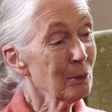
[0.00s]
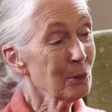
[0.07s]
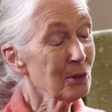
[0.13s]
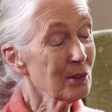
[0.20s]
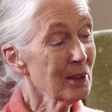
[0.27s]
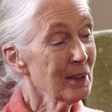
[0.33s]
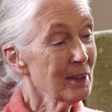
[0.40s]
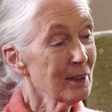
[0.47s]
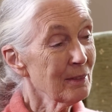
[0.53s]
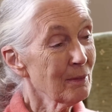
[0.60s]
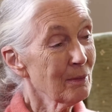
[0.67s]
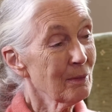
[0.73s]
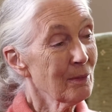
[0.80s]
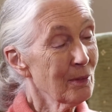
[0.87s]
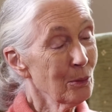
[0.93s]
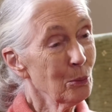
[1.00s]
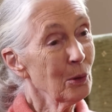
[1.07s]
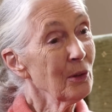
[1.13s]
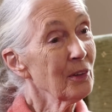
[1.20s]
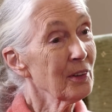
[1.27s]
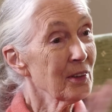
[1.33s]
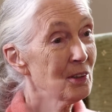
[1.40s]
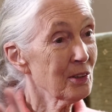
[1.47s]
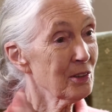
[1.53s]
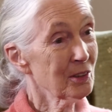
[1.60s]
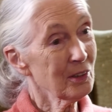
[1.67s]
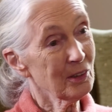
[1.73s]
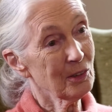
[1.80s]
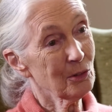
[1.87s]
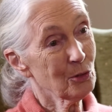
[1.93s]
it was the wilderness
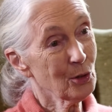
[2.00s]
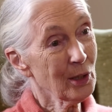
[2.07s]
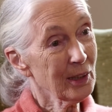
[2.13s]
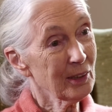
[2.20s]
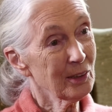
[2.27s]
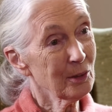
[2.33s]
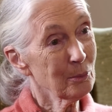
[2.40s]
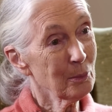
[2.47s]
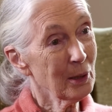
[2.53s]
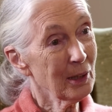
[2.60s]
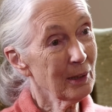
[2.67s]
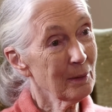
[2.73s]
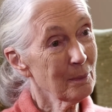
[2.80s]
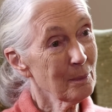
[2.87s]
that attracted me.